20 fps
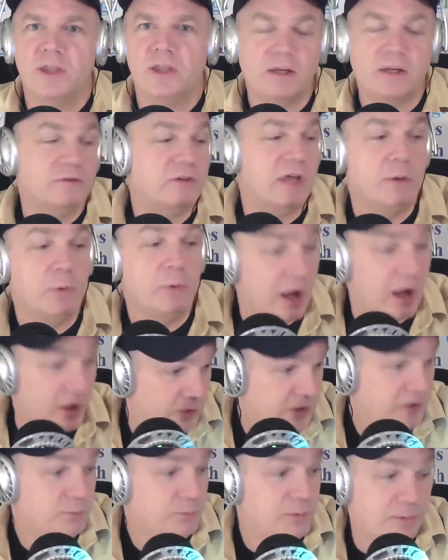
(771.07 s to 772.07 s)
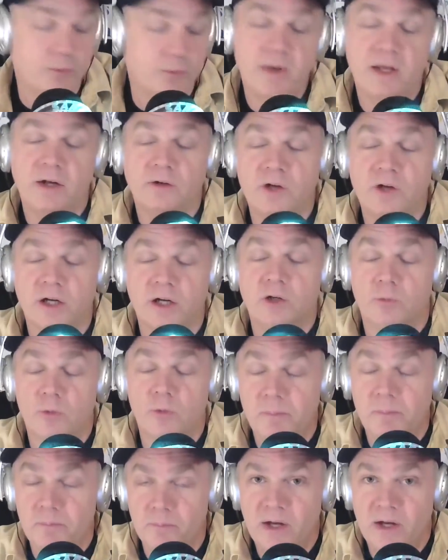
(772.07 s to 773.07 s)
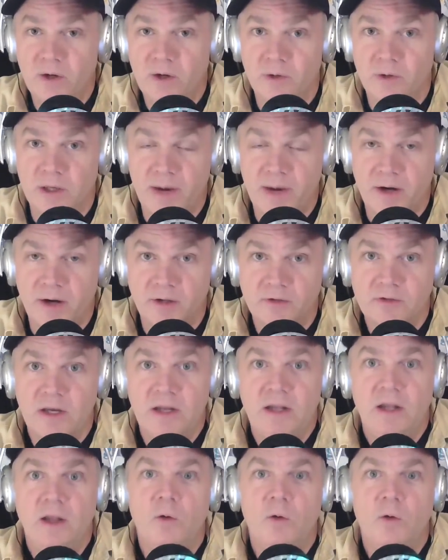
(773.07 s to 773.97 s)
They can say, well, these people made a documentary about it.